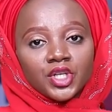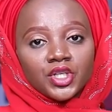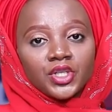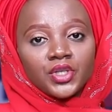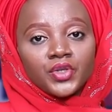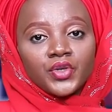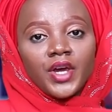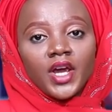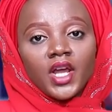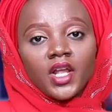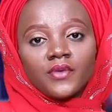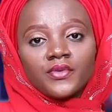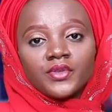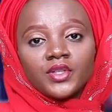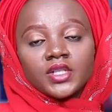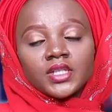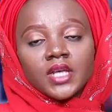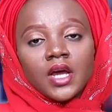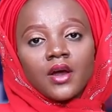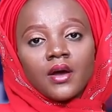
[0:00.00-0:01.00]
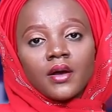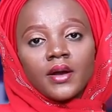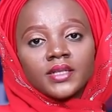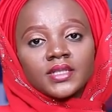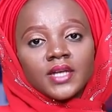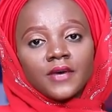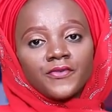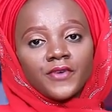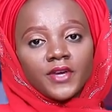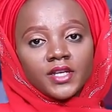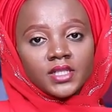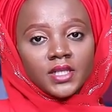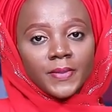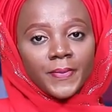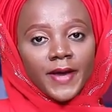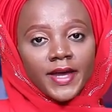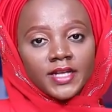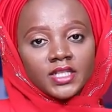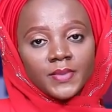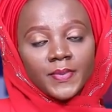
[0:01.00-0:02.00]
crew, Head of News and Current Affairs
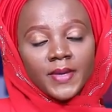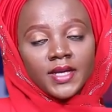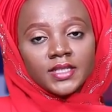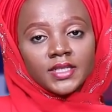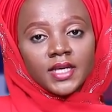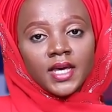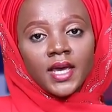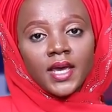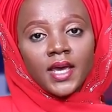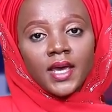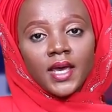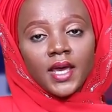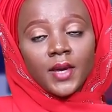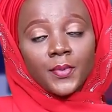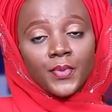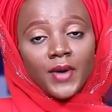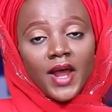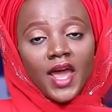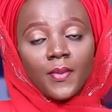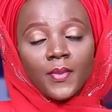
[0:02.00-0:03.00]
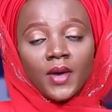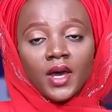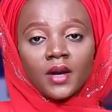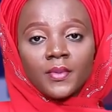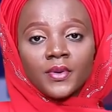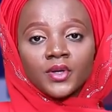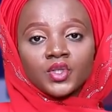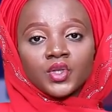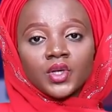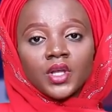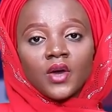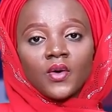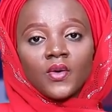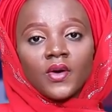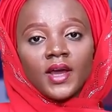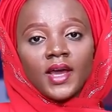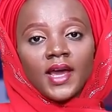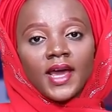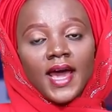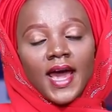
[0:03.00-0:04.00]
Department, Ibrahim Garbatuna.
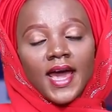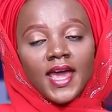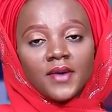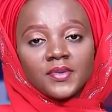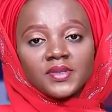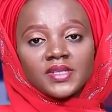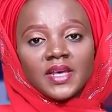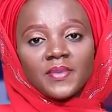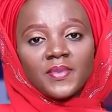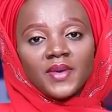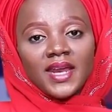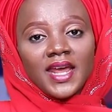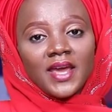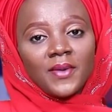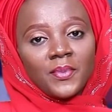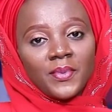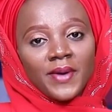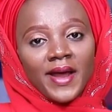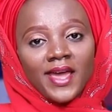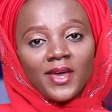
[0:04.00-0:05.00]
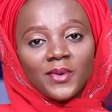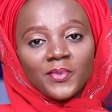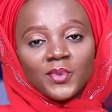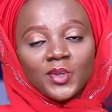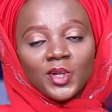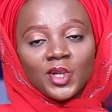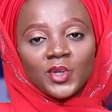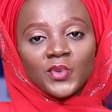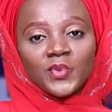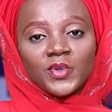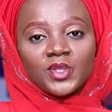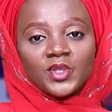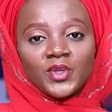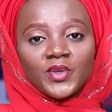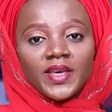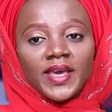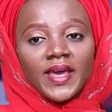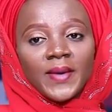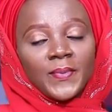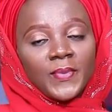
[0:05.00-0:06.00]
I am Samira Ibrahim,
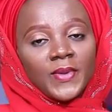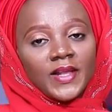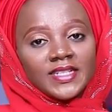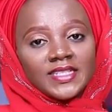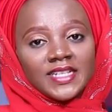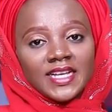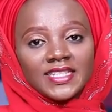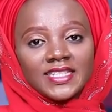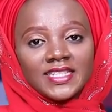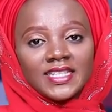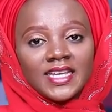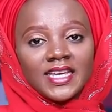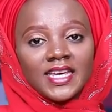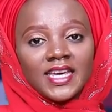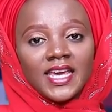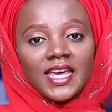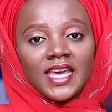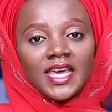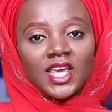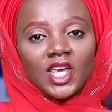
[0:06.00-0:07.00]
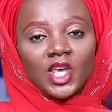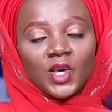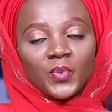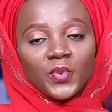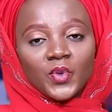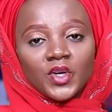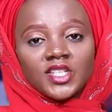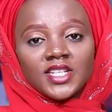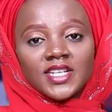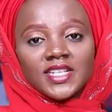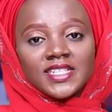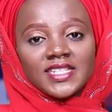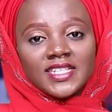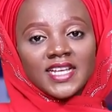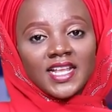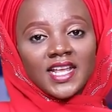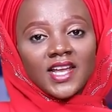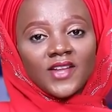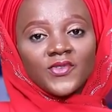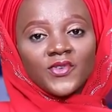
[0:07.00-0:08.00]
wishing you a pleasant day. Keep watching
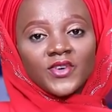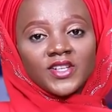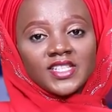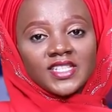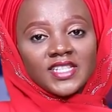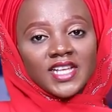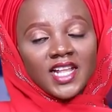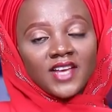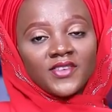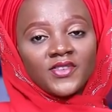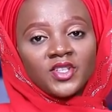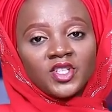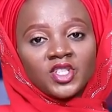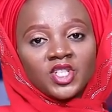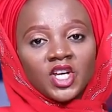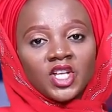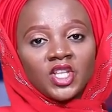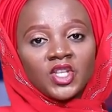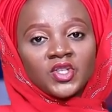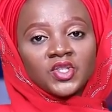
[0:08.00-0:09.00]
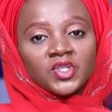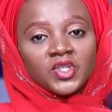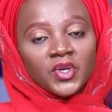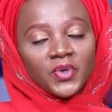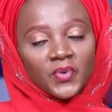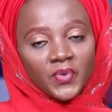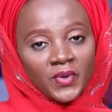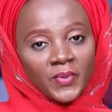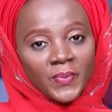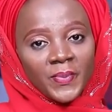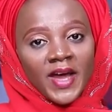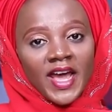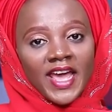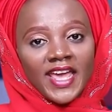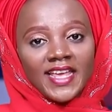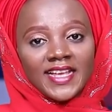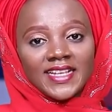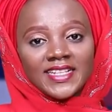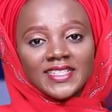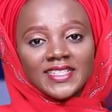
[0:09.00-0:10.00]
Standard Voice Television News. Goodbye.